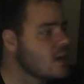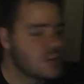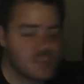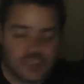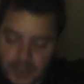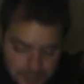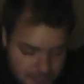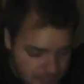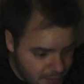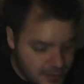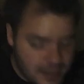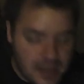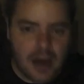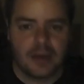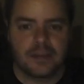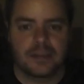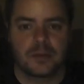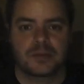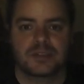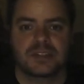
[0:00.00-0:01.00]
Jumped out of the car
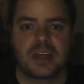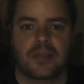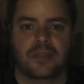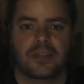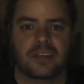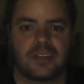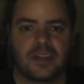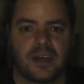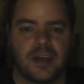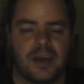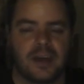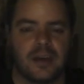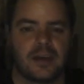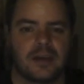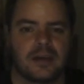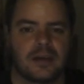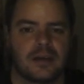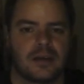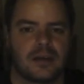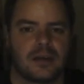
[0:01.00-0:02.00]
and there was nothing there.
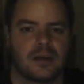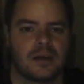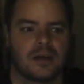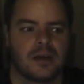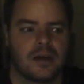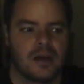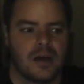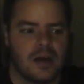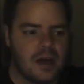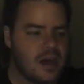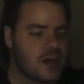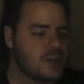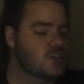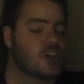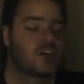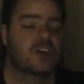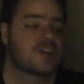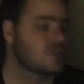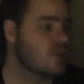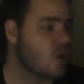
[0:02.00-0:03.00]

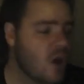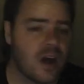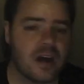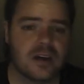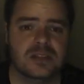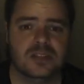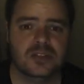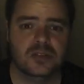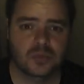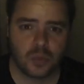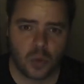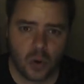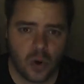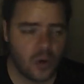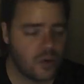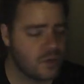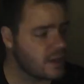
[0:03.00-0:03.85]
Joe goes, oh, I swore